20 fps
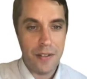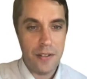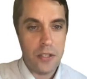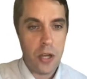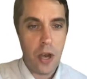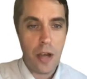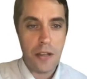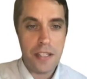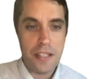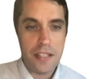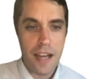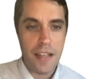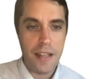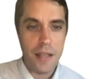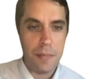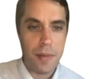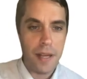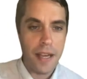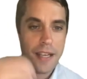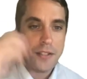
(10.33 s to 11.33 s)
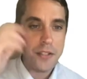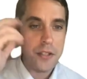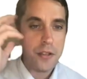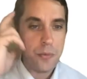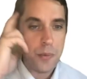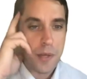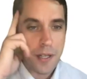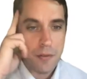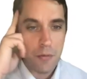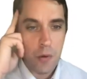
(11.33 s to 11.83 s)
toss aside the blazer, and
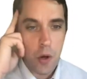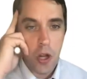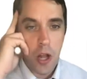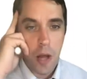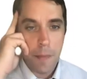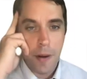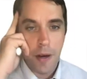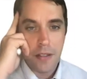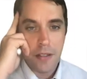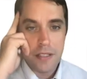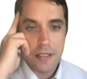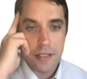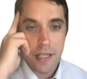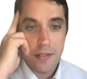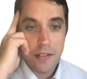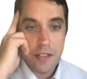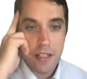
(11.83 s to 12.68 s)
we're going to roll up our sleeves